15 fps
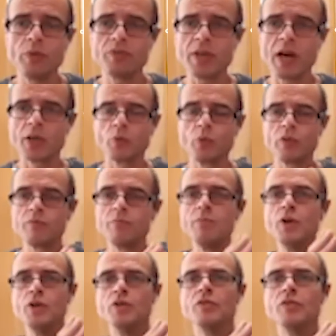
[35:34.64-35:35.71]
we've done, we've
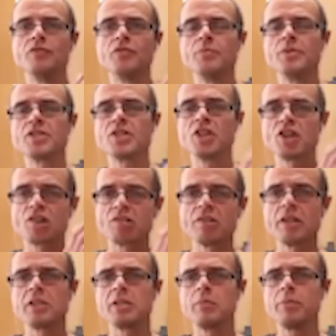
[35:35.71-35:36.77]
moved from this
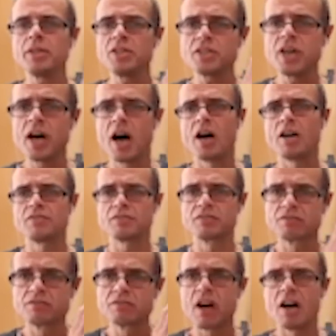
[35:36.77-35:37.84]
incredibly tough,
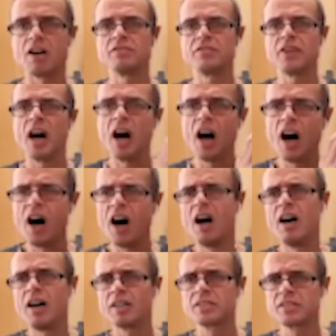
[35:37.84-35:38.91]
rough,
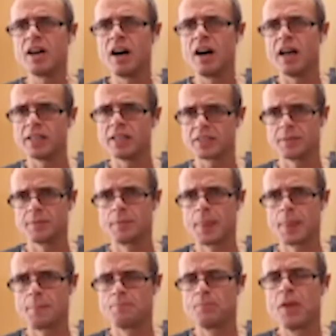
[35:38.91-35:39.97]
hard diet
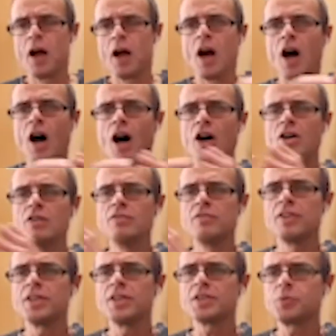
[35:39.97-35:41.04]

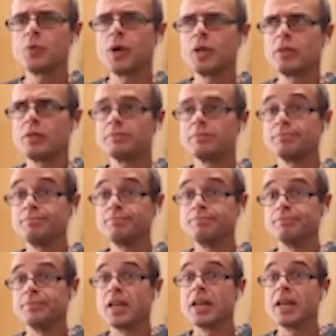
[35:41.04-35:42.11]
over this. Well,
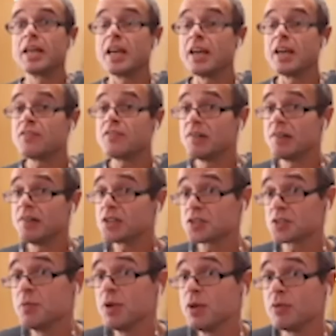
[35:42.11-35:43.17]
mm, if you're into
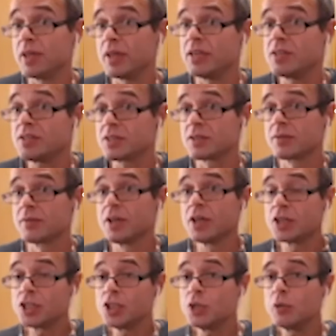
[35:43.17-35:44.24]
smoothies,
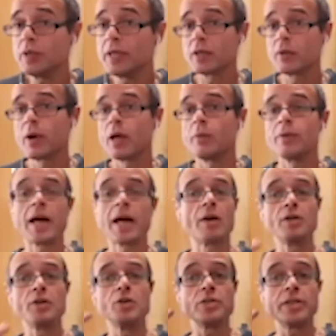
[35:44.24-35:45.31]
you can get away
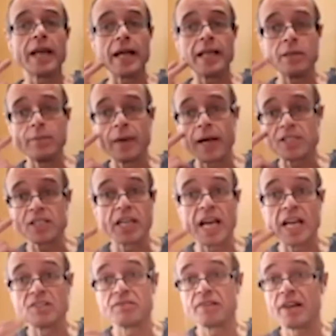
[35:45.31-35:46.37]
without yeah. using any
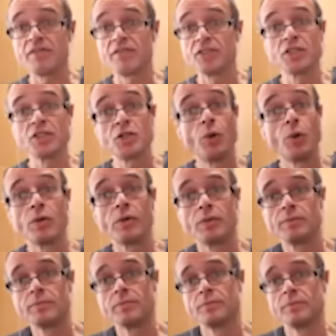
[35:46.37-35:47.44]
masticatory effort at all.
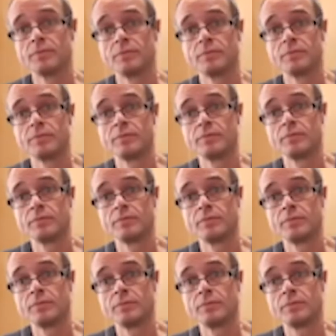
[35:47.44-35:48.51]
Absolutely.